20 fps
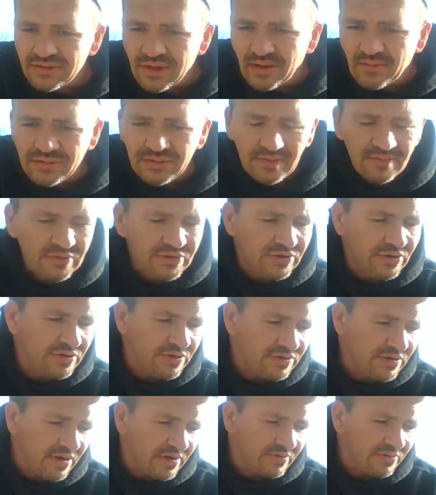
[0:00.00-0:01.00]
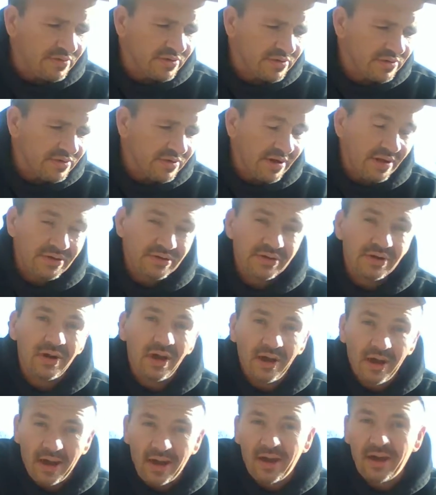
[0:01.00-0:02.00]
That was a Virginia Tech rookie, and I should I,
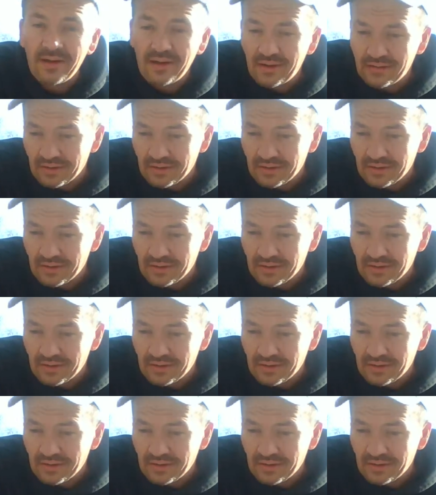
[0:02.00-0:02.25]
I,